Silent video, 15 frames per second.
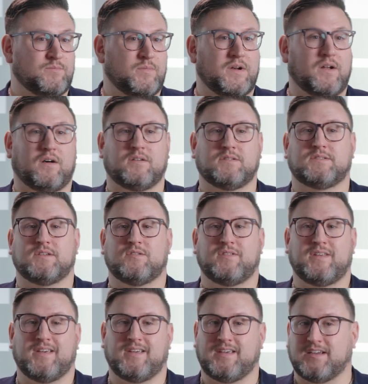but also
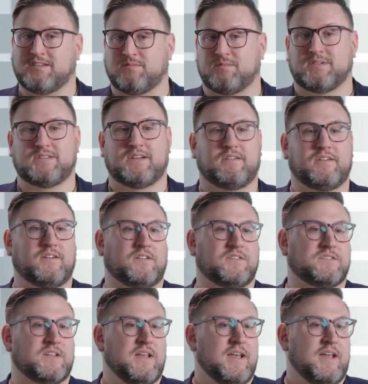the engagement
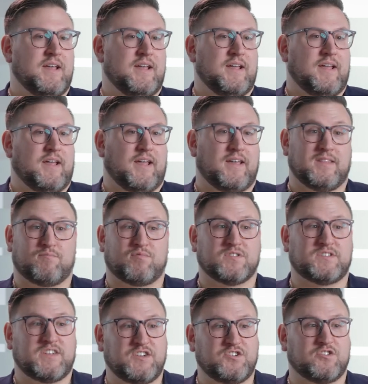materials and the
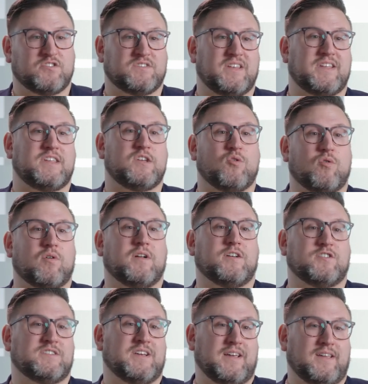procedures that you're
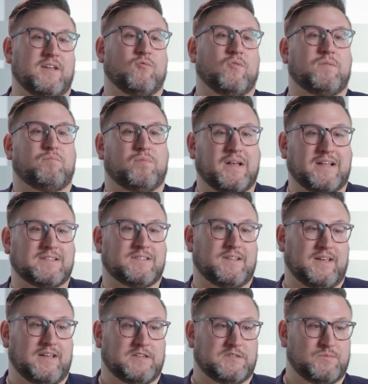undertaking with Plex
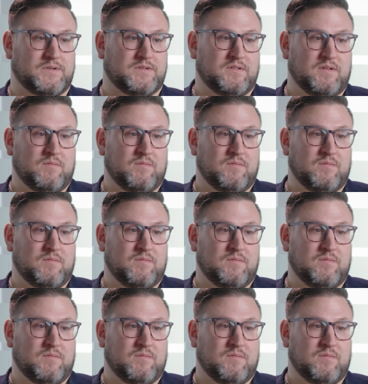engagement.